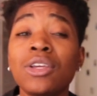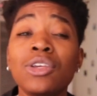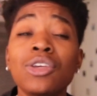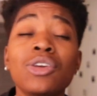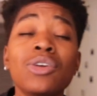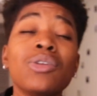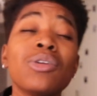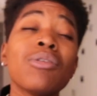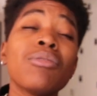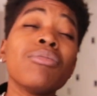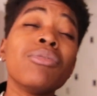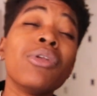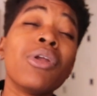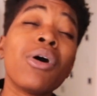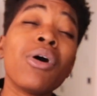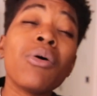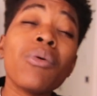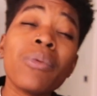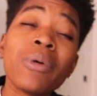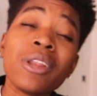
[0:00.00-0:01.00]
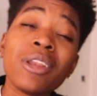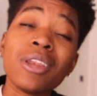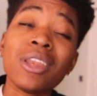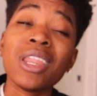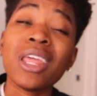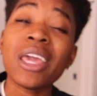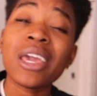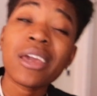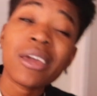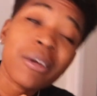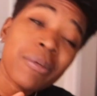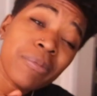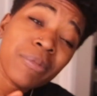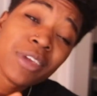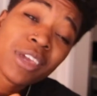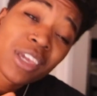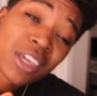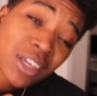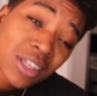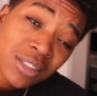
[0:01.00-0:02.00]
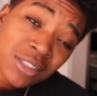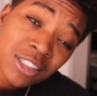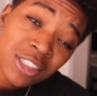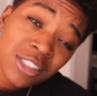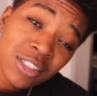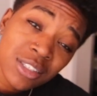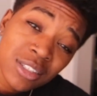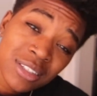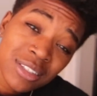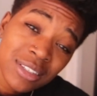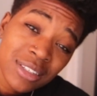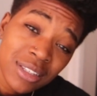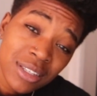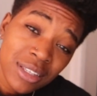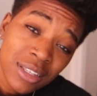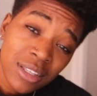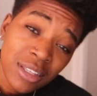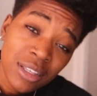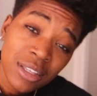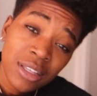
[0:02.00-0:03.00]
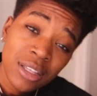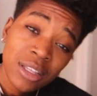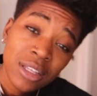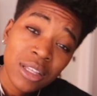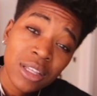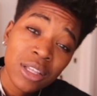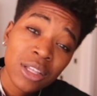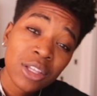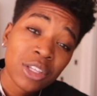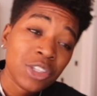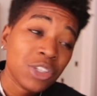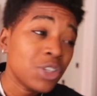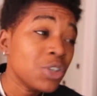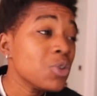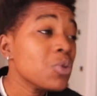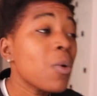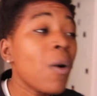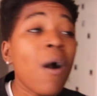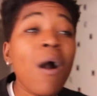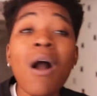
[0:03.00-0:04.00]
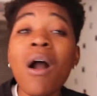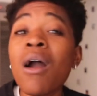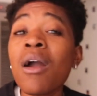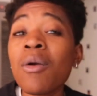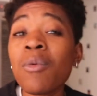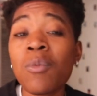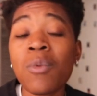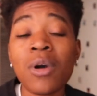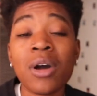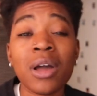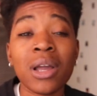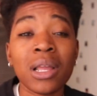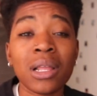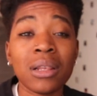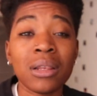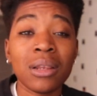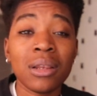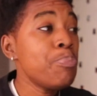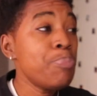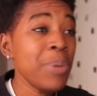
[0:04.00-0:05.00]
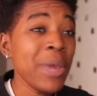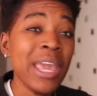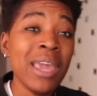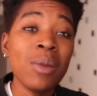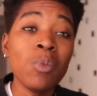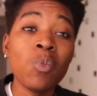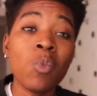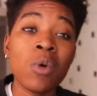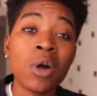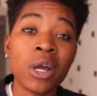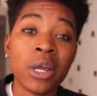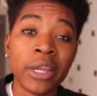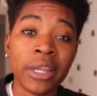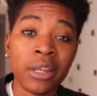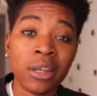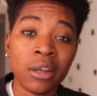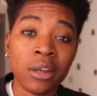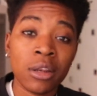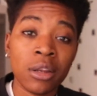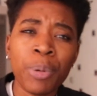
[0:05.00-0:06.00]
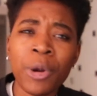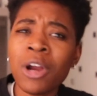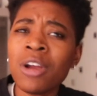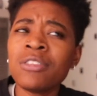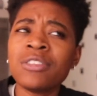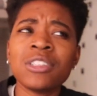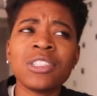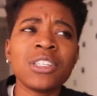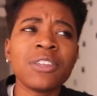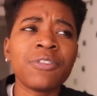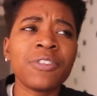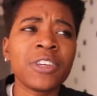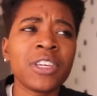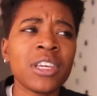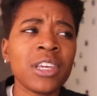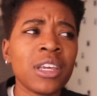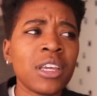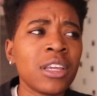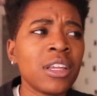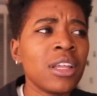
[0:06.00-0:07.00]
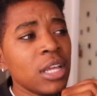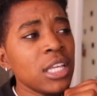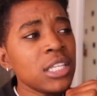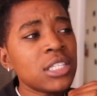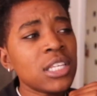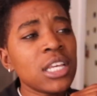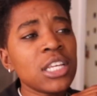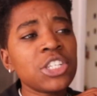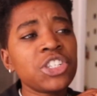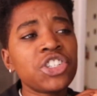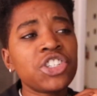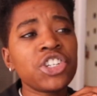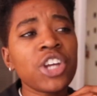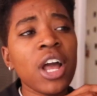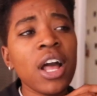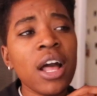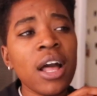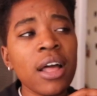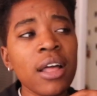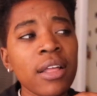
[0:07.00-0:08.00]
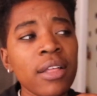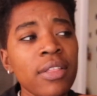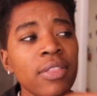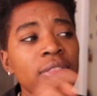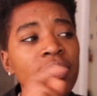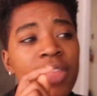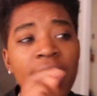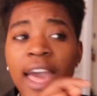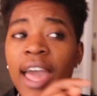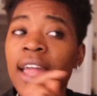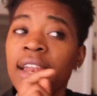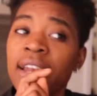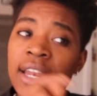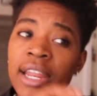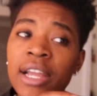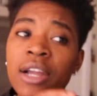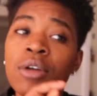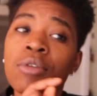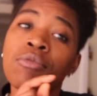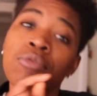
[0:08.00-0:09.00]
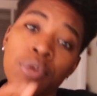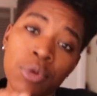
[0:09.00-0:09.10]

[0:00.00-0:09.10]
You don't know what nigga means? You are one been one. Birth certificate. It says Ja, that nigga